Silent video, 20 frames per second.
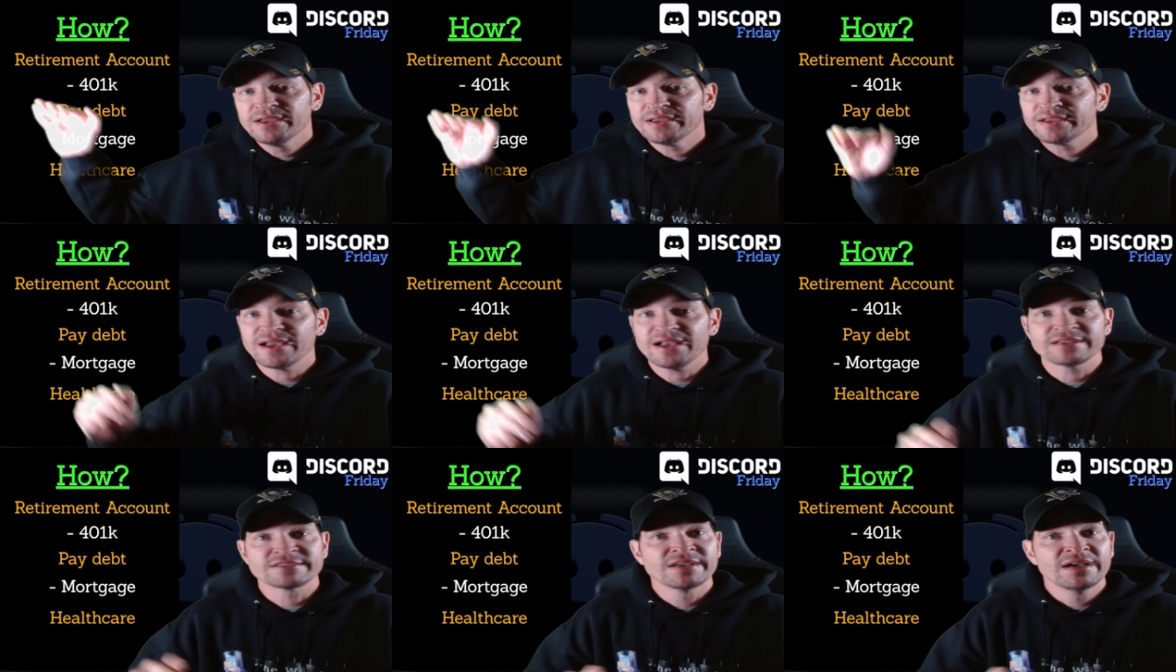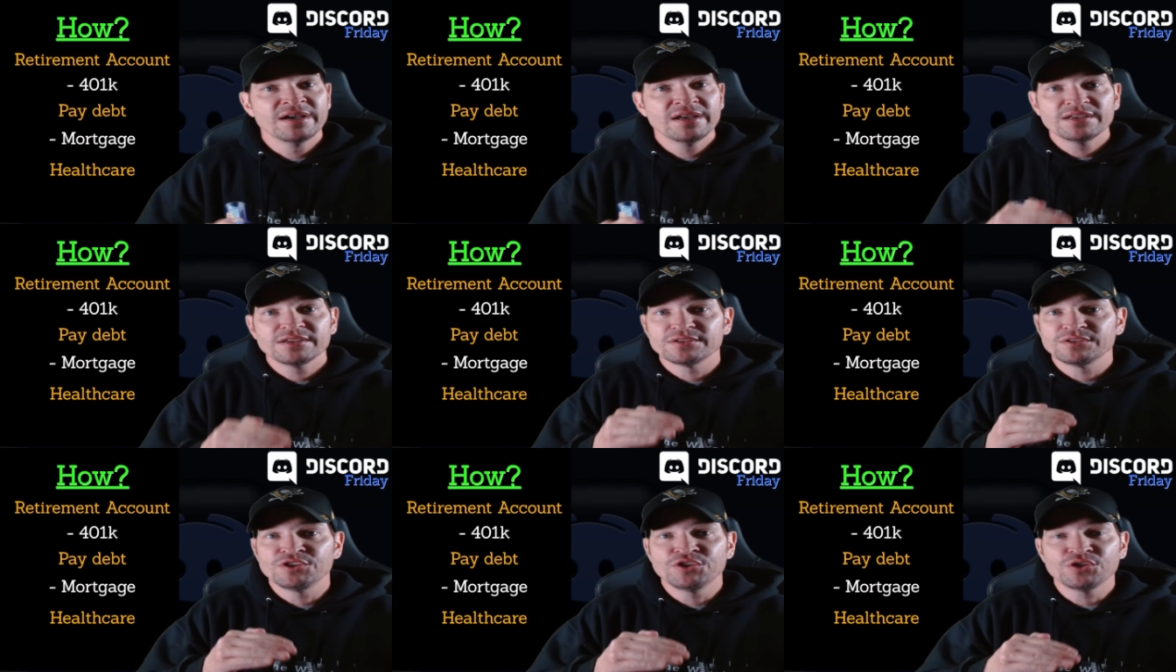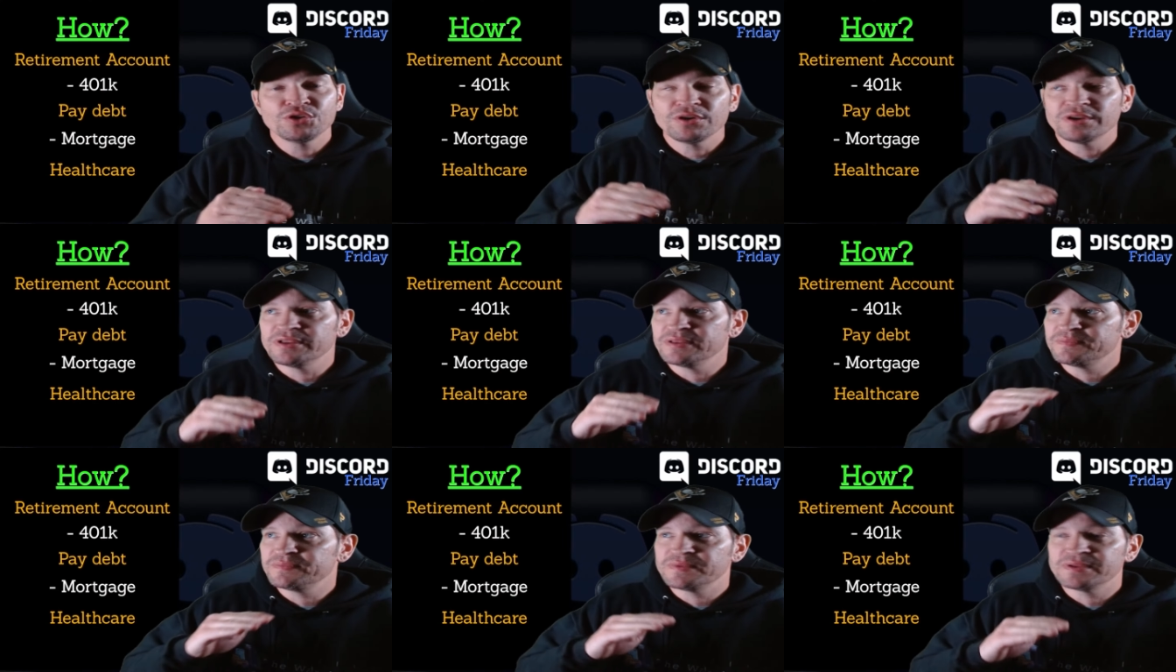Guys, you
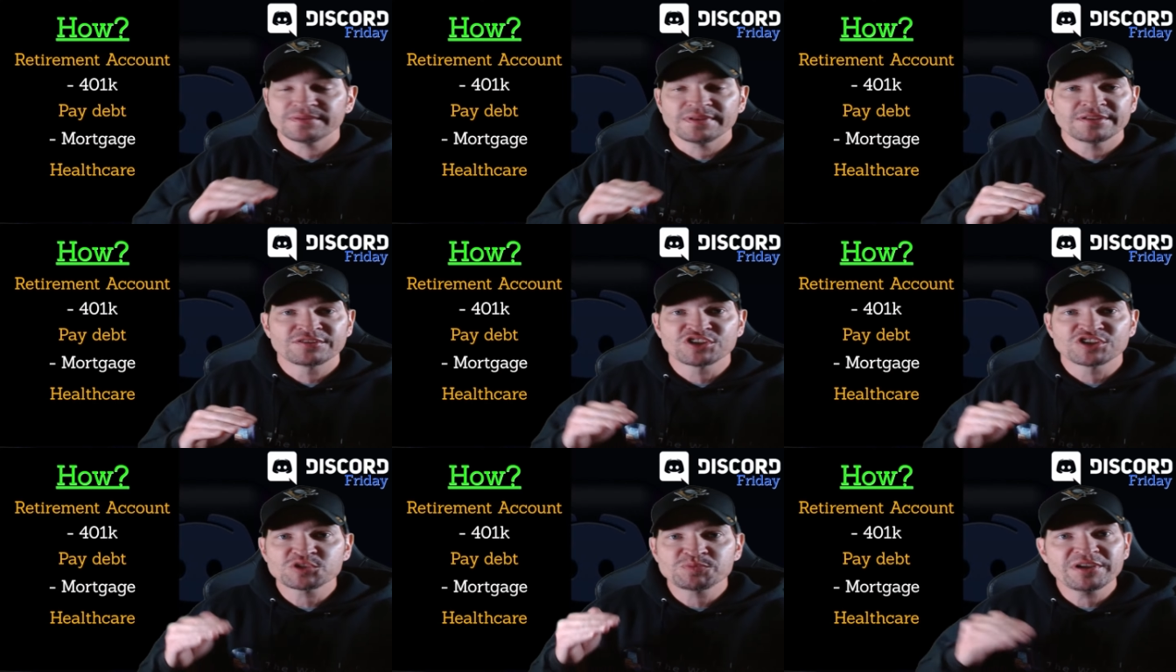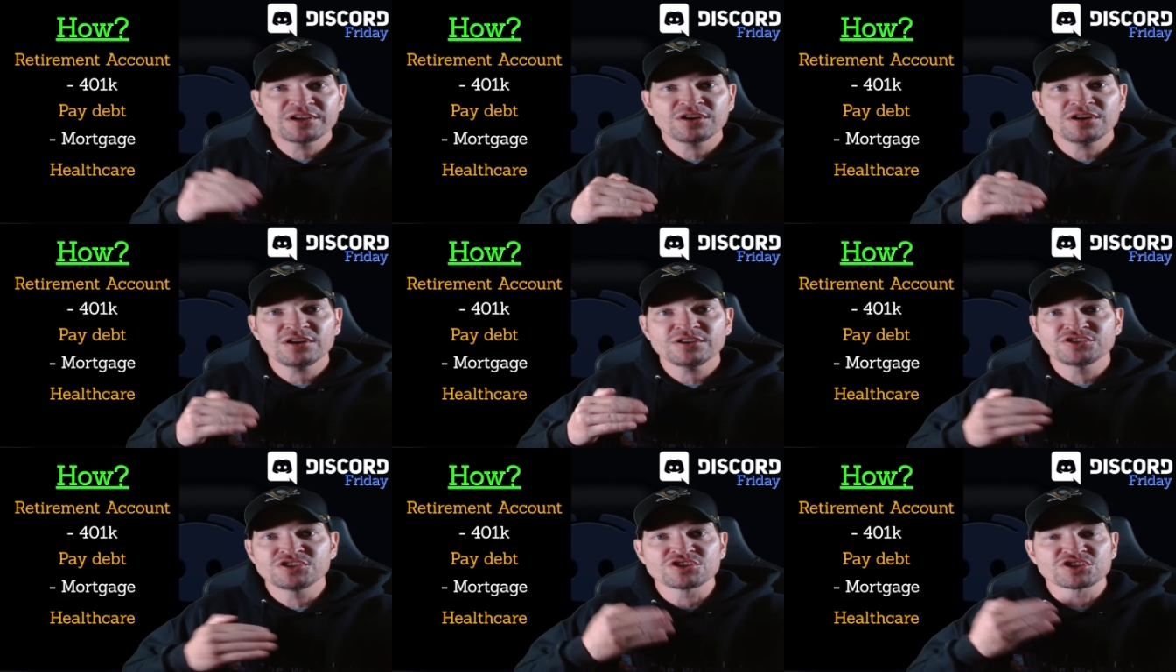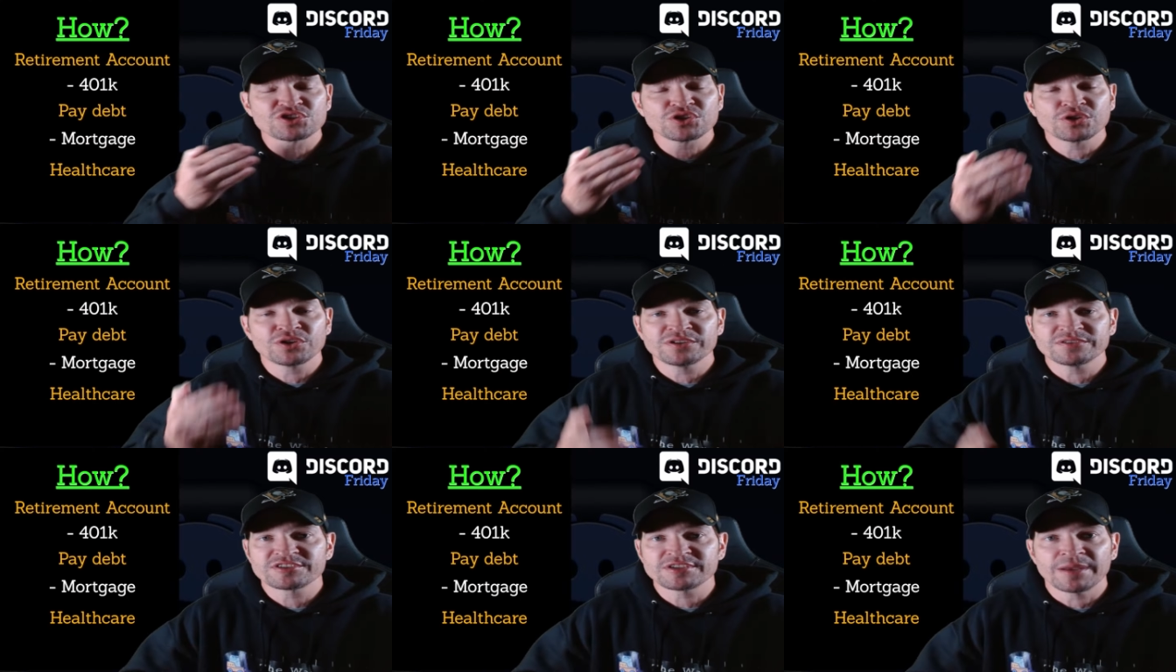don't, just because you
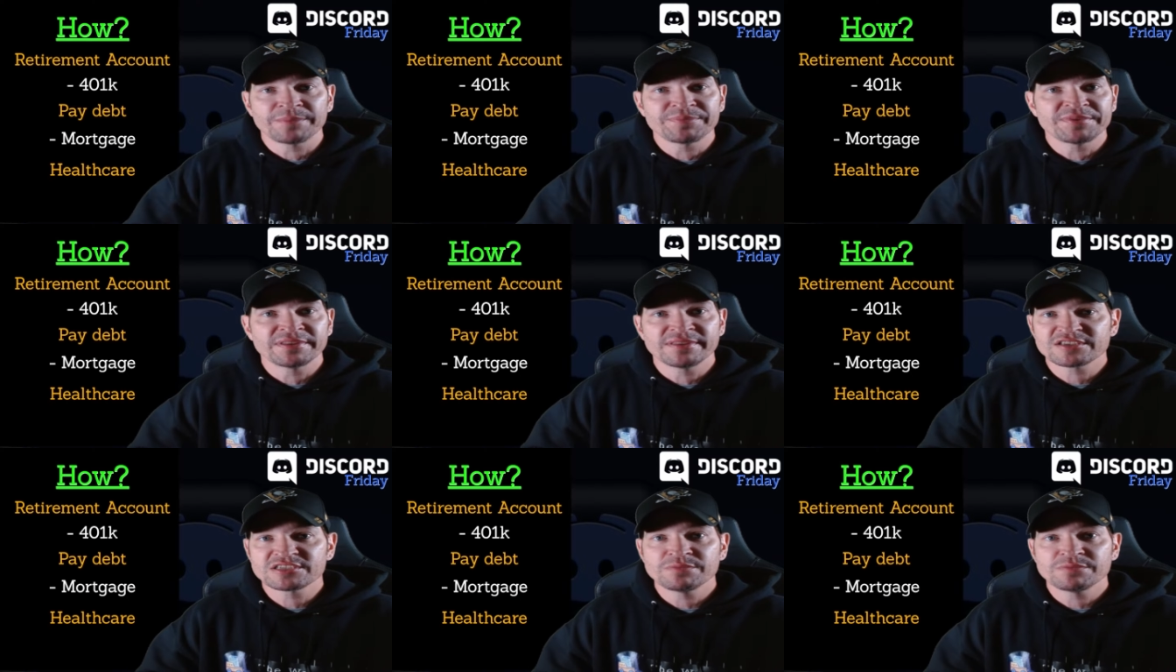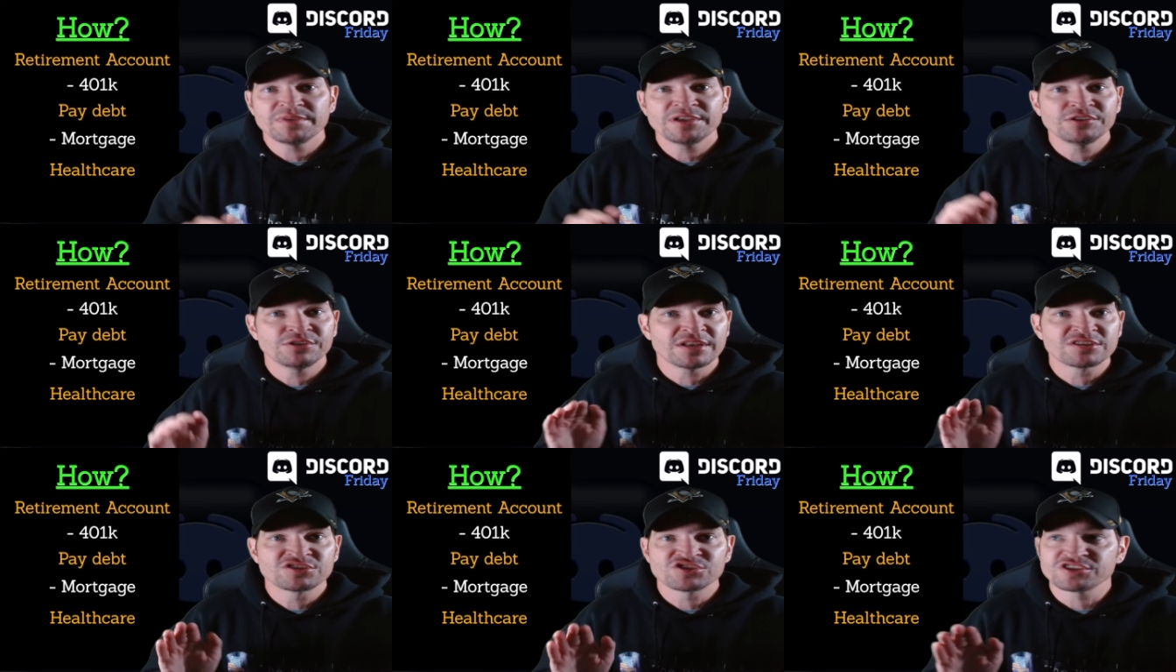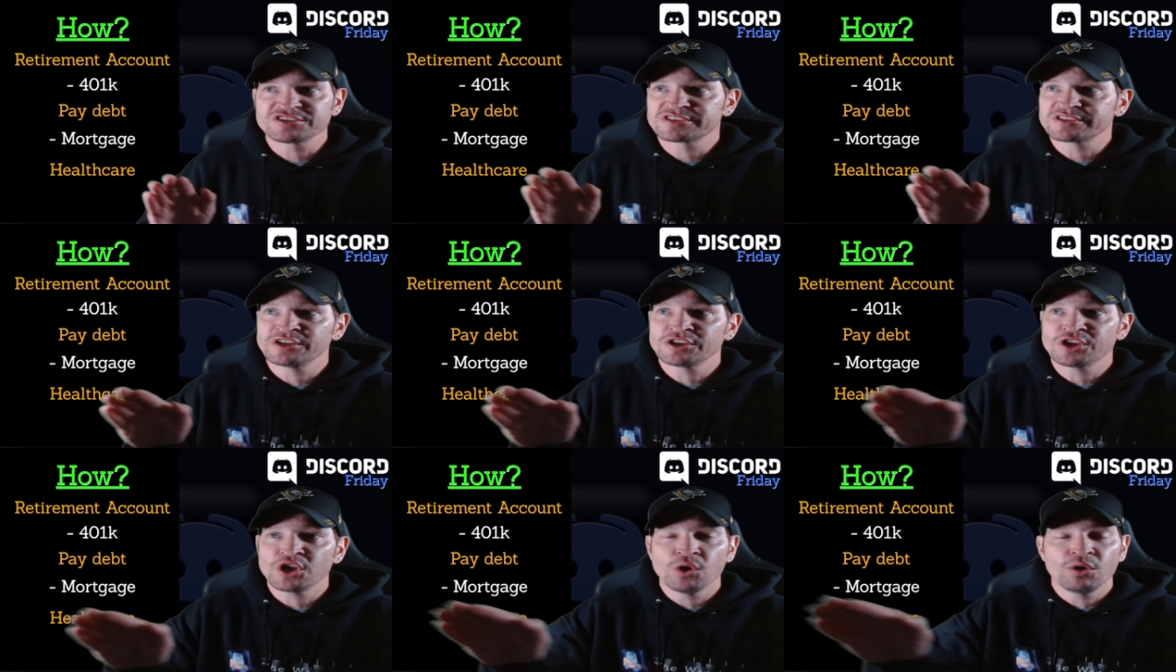start something doesn't mean it's just
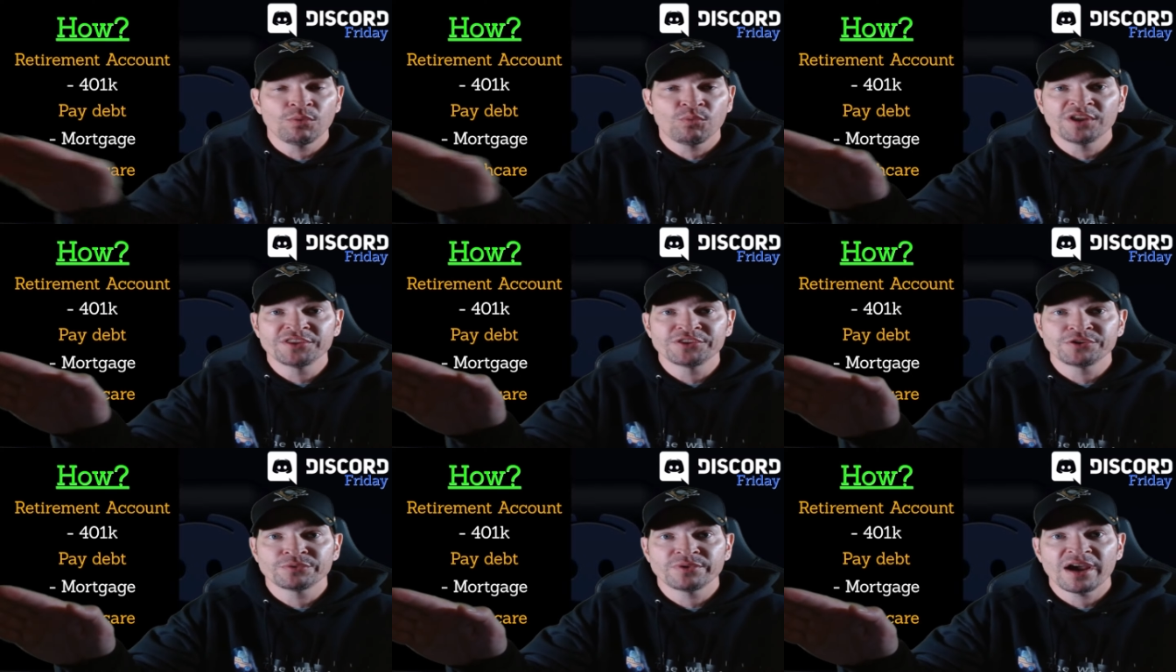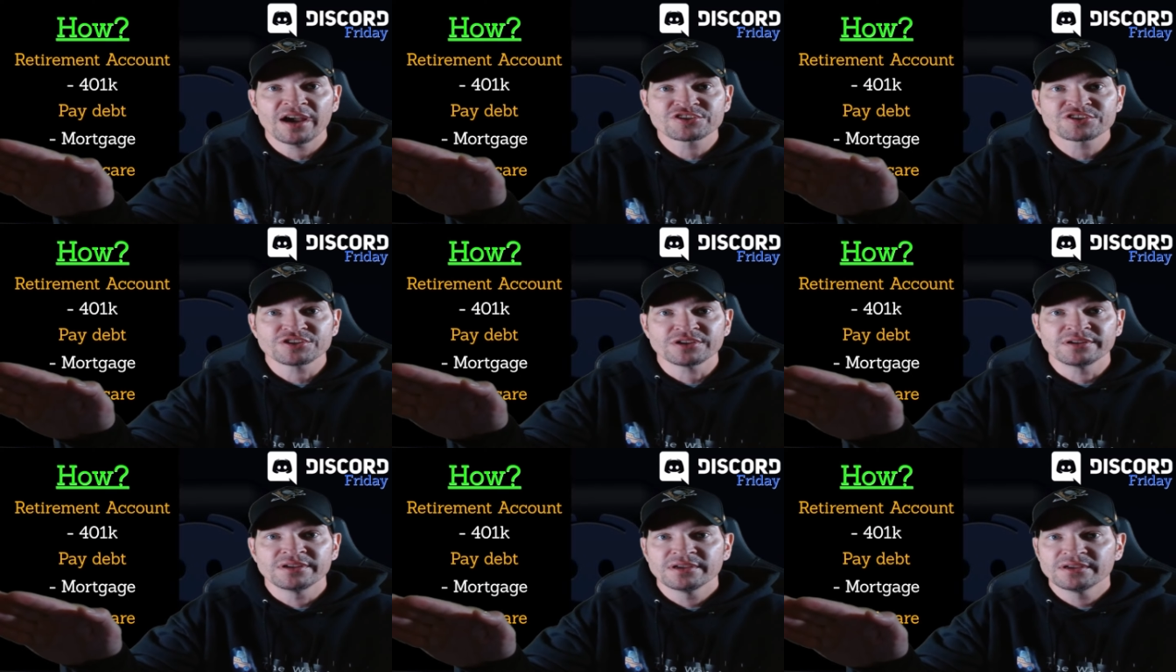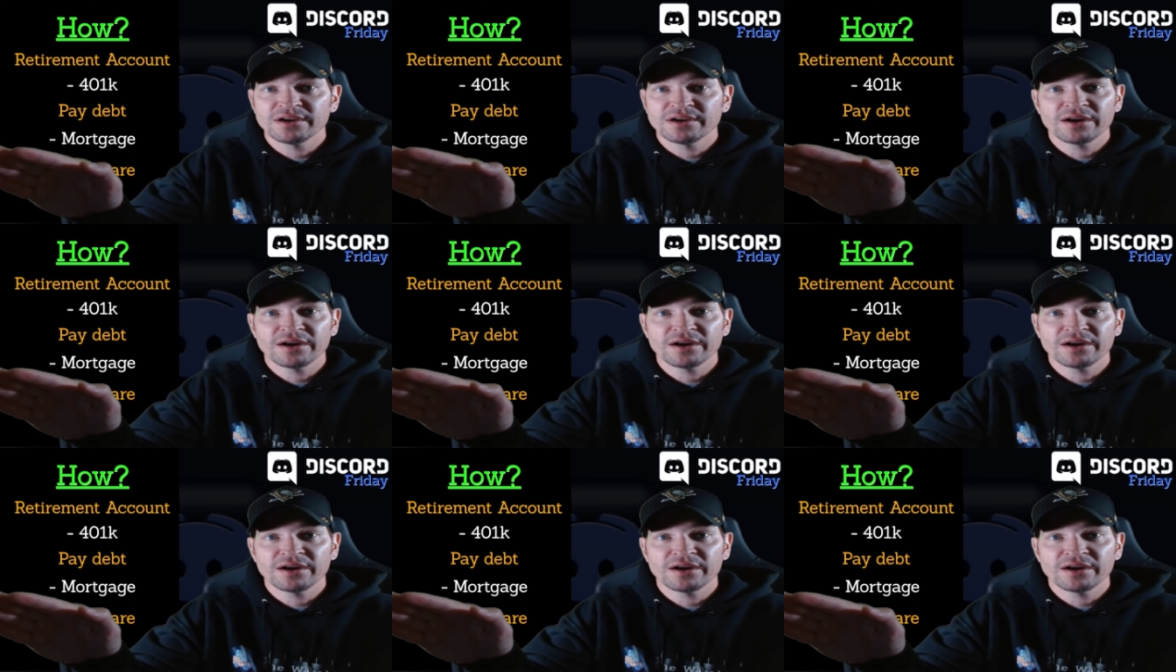going to go in one direction.